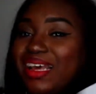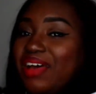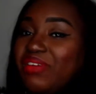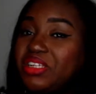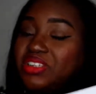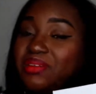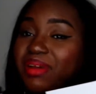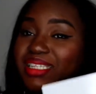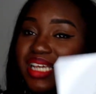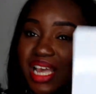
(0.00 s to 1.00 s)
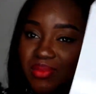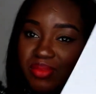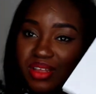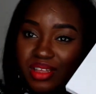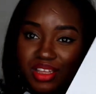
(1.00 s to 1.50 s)
I've enjoyed my
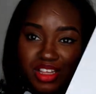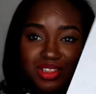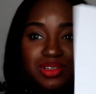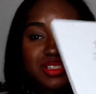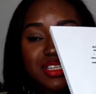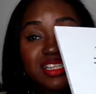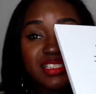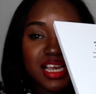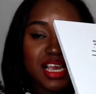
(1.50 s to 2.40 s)
time using this